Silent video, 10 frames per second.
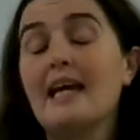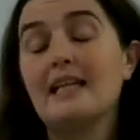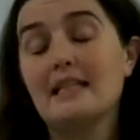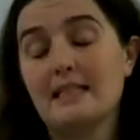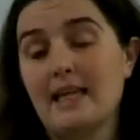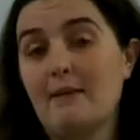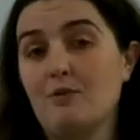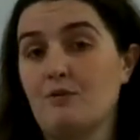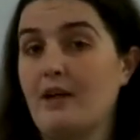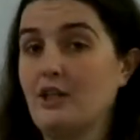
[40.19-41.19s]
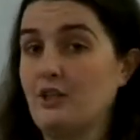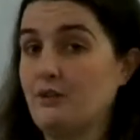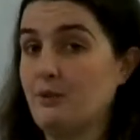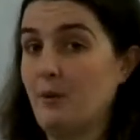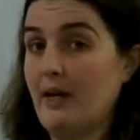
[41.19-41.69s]
in the same direction
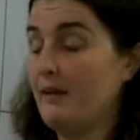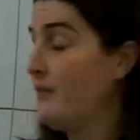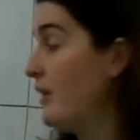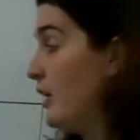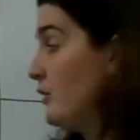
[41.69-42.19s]
as the wave.